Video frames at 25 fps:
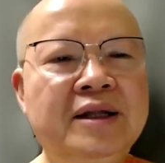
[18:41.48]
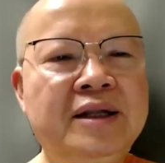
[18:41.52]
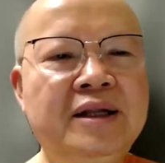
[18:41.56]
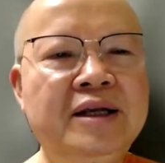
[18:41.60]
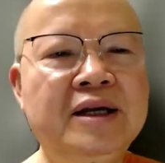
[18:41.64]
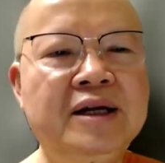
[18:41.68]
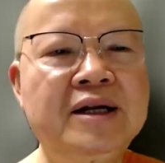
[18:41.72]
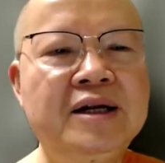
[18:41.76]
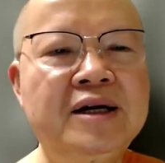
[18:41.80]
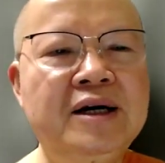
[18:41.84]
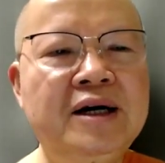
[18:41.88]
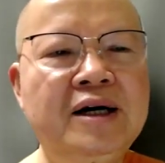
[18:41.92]

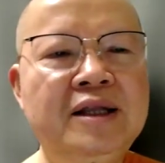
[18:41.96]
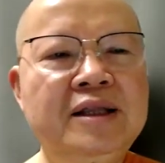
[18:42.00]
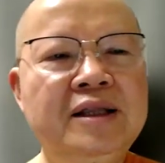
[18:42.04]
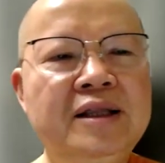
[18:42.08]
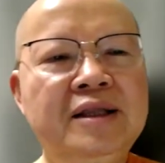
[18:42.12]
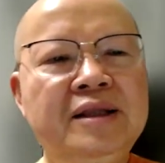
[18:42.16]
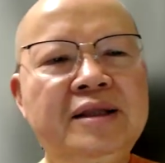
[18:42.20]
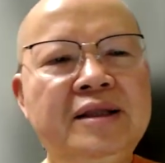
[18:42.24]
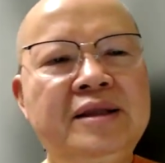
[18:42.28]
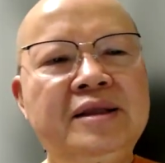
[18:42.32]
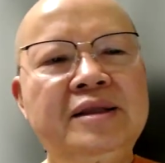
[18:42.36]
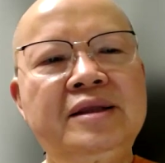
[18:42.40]
The,
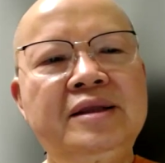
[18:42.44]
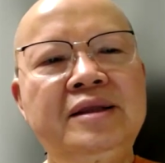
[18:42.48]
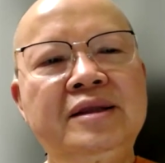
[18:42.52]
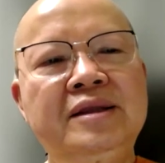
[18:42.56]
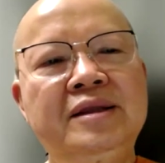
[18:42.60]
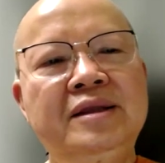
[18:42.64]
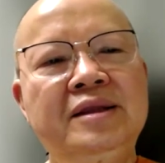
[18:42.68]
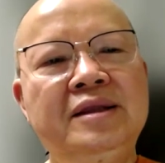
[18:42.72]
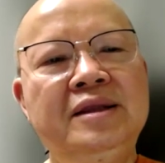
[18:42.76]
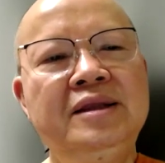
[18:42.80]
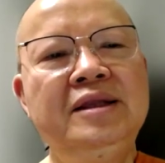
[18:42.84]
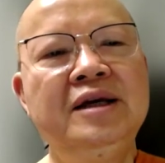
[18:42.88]
con
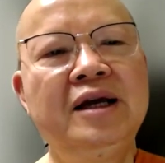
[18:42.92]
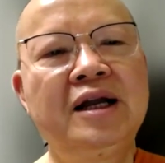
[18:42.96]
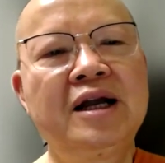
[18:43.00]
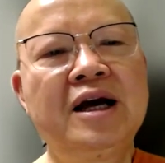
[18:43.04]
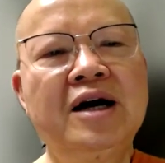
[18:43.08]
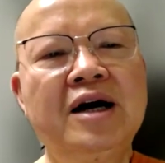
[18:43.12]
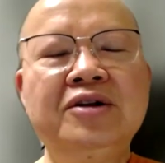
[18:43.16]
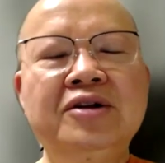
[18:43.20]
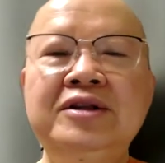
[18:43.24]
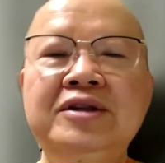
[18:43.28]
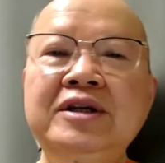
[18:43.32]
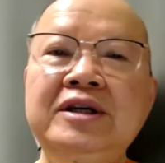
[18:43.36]
the
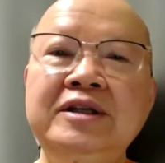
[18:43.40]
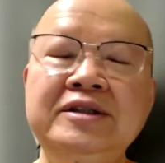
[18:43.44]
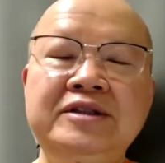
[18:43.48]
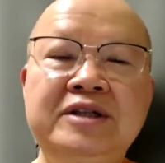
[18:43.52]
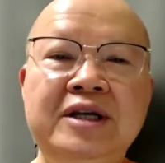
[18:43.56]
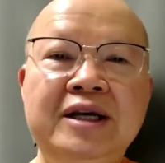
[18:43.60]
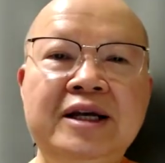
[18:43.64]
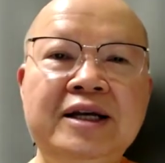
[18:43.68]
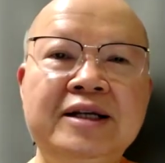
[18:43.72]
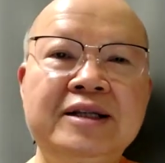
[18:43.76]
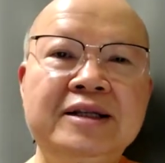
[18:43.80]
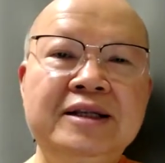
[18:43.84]
counting
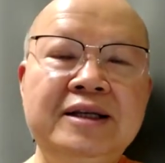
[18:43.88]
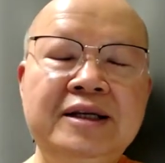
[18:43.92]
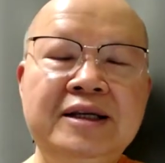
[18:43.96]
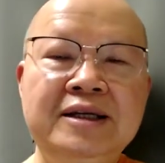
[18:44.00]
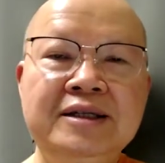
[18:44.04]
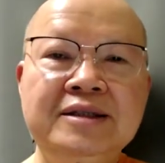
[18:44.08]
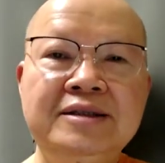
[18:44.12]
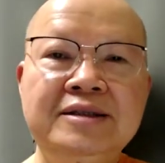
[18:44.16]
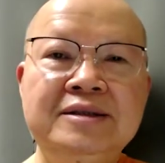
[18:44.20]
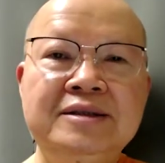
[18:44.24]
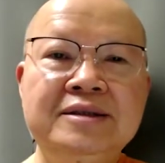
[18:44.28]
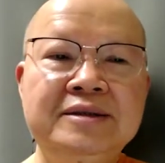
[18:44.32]

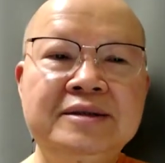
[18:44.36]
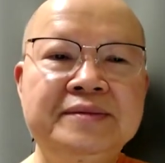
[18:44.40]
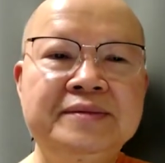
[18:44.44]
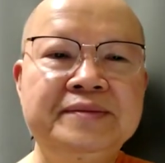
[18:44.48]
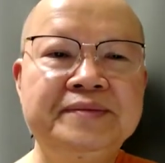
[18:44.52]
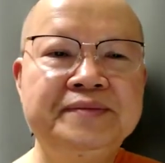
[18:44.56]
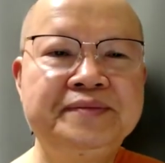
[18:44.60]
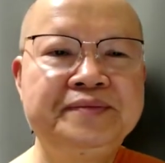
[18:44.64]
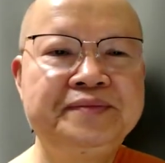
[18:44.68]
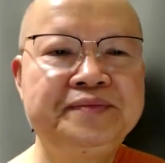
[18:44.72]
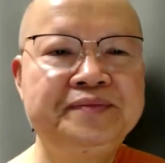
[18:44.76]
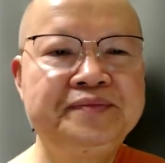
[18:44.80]
techniques
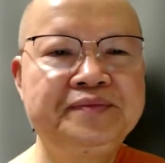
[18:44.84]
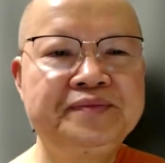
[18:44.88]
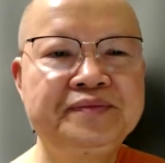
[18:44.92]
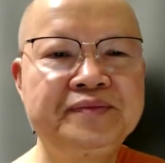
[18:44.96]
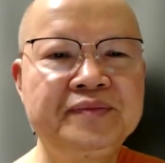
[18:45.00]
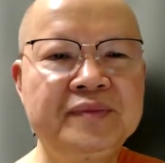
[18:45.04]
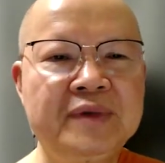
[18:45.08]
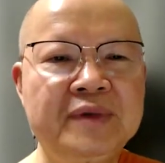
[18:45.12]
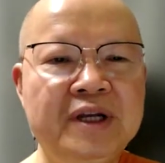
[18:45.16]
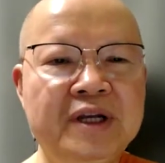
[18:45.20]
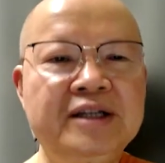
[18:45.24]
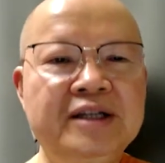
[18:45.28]

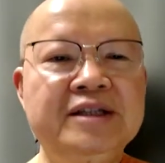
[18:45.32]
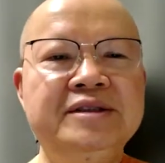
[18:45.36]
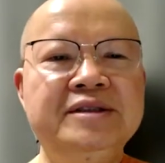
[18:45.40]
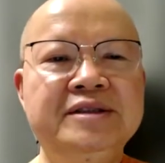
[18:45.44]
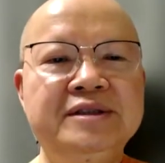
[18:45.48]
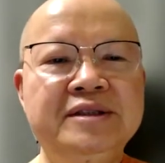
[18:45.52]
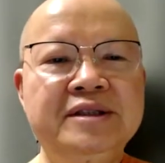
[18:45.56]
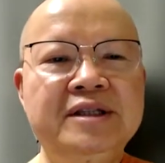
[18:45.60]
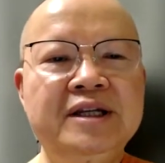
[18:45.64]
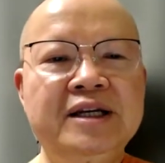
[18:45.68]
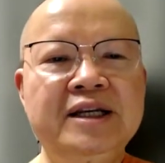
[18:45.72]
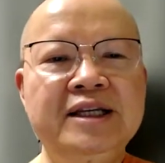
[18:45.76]

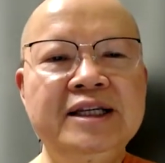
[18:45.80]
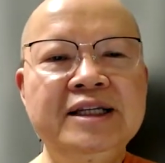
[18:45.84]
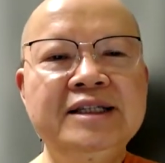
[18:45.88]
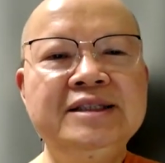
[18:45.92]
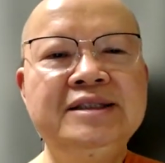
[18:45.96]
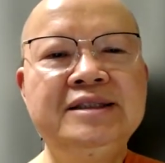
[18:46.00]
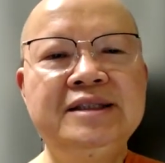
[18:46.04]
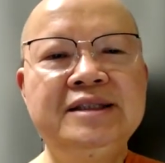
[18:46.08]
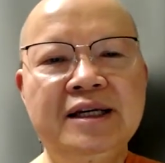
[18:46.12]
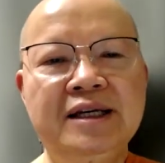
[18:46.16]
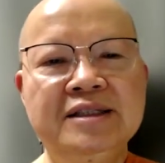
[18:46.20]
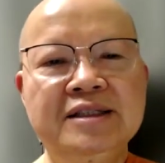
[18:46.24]
is the
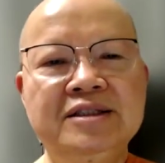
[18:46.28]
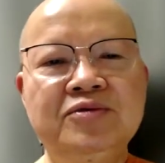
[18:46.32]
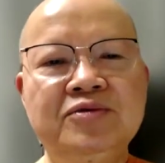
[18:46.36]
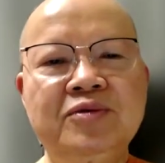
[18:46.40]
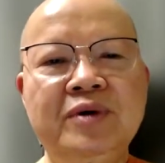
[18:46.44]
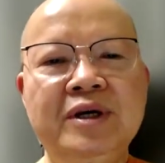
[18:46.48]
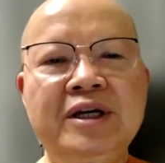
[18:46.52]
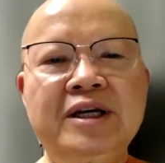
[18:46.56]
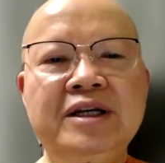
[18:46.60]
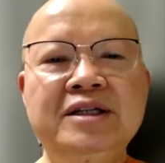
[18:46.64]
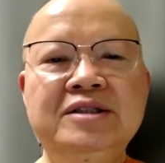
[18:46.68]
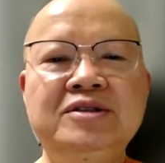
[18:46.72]
easiest
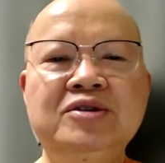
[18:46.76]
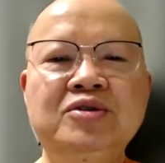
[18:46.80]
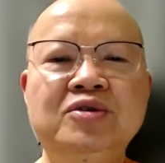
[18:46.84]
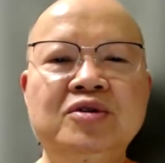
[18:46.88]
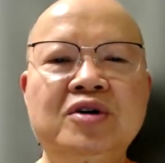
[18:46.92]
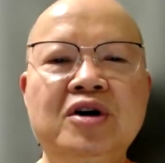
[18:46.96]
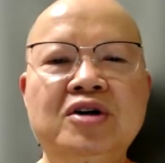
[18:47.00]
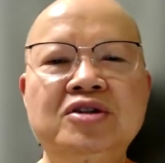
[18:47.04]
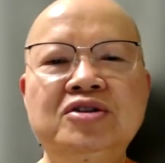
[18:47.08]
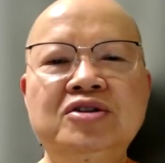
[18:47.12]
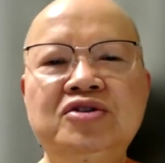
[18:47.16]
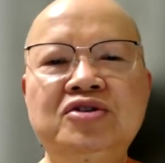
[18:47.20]
way
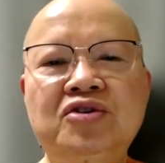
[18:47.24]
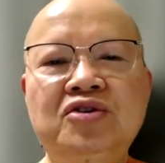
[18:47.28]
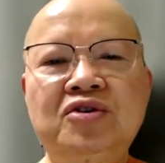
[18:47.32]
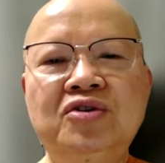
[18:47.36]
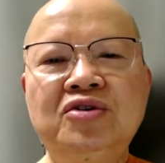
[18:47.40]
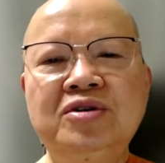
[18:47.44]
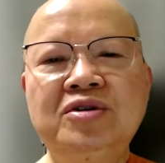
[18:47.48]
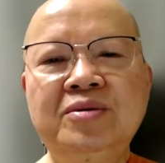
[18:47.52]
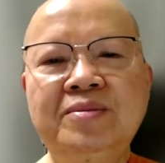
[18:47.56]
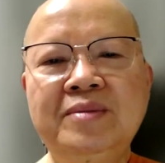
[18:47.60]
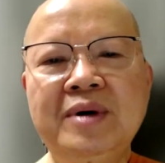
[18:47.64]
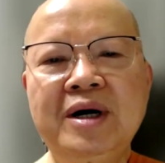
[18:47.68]
to
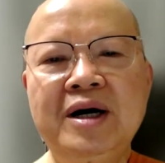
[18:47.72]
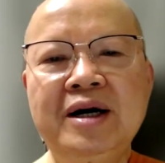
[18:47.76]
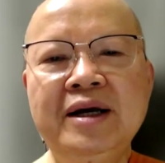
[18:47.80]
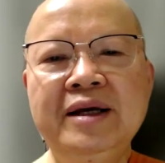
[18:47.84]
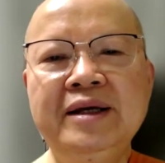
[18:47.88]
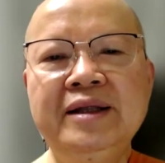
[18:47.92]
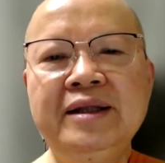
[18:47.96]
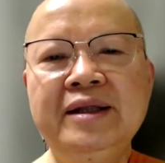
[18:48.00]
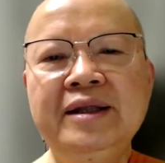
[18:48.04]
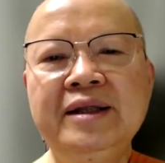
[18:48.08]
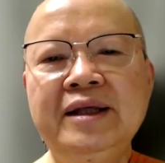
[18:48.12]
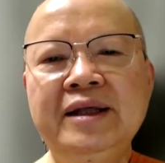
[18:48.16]
control the
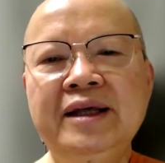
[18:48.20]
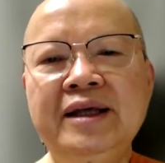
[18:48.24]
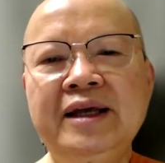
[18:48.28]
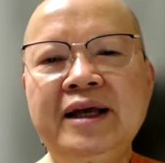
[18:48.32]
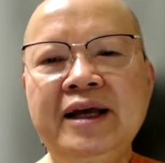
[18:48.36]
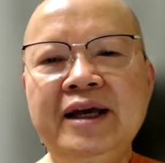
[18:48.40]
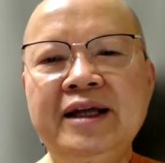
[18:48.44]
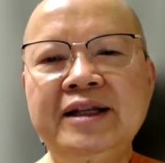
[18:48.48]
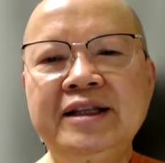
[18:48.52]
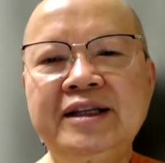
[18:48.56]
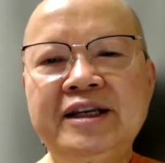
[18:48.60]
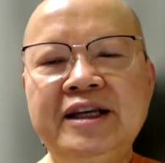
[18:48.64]
mind
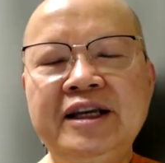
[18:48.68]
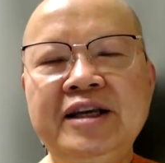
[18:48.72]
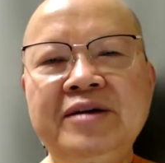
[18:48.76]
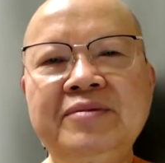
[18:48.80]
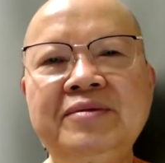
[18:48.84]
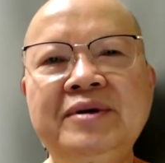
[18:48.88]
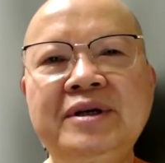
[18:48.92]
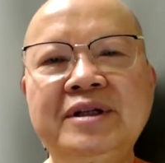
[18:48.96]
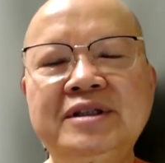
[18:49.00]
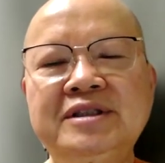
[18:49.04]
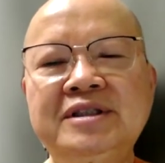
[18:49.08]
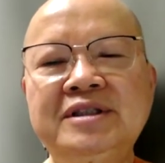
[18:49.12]
and
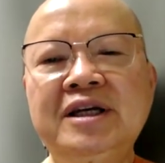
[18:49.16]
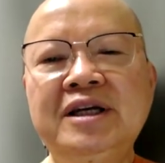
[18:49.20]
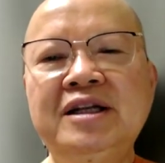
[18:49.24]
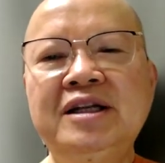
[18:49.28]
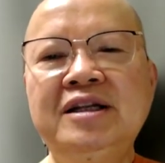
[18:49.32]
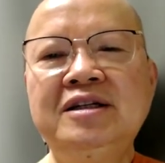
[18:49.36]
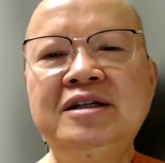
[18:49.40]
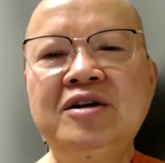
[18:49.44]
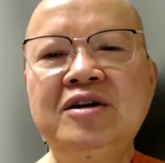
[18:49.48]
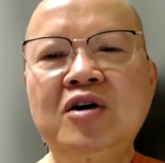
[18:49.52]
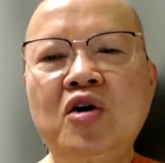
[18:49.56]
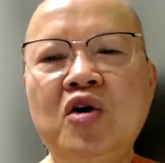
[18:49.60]
keep it
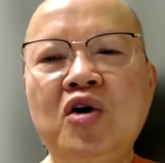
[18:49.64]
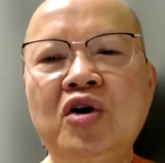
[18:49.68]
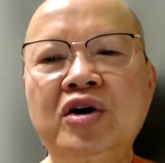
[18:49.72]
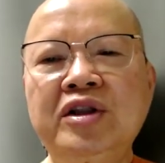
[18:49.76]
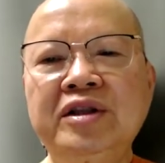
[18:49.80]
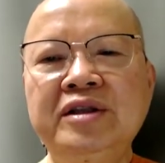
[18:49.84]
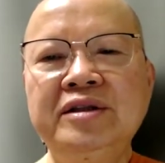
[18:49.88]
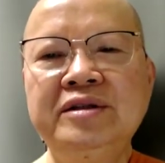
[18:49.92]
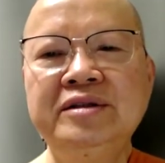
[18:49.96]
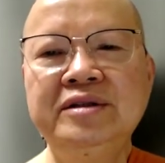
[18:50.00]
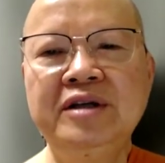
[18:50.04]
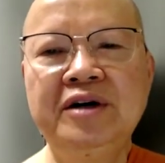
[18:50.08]
settled
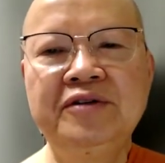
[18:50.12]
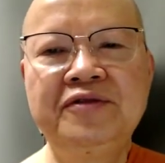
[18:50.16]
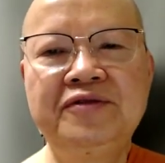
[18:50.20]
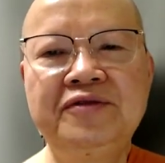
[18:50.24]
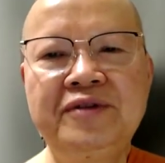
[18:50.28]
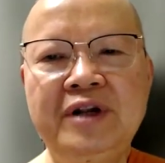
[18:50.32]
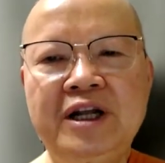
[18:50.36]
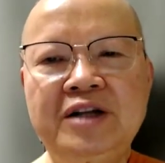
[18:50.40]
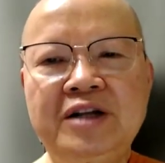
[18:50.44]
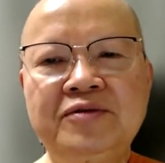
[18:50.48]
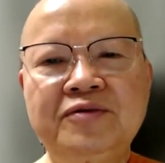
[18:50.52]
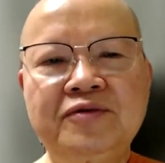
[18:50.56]
on the
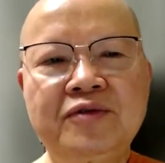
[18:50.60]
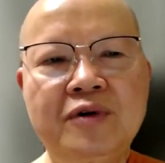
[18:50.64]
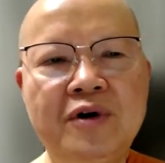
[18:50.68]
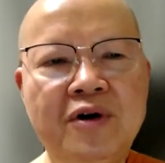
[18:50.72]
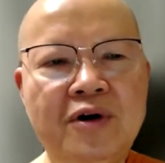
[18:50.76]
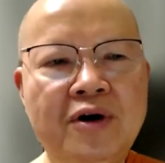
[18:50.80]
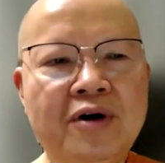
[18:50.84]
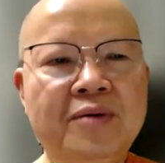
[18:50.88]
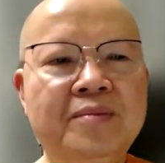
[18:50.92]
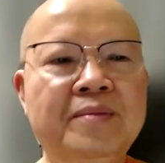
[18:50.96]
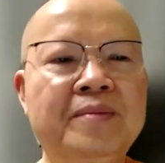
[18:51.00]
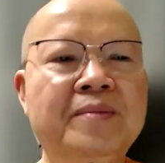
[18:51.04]
flat
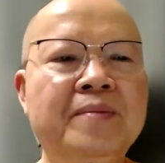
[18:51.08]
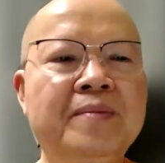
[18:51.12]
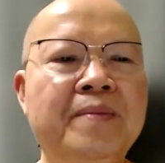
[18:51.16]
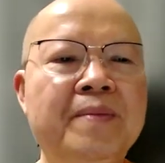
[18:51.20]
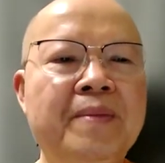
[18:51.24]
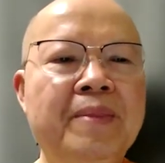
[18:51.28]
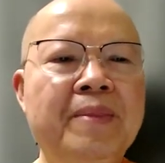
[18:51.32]
form.